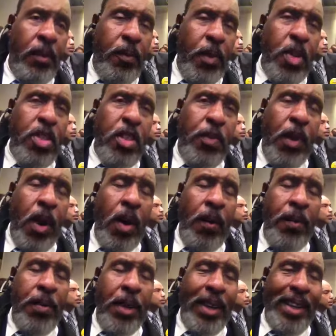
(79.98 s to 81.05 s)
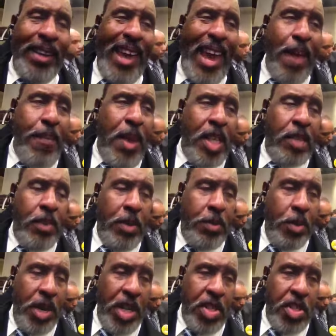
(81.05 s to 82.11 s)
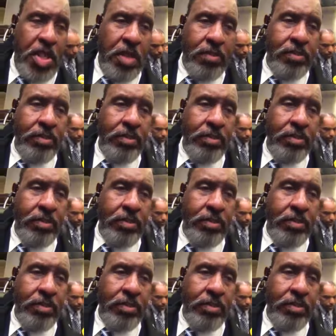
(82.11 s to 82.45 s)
first of all, the gap has been bridged.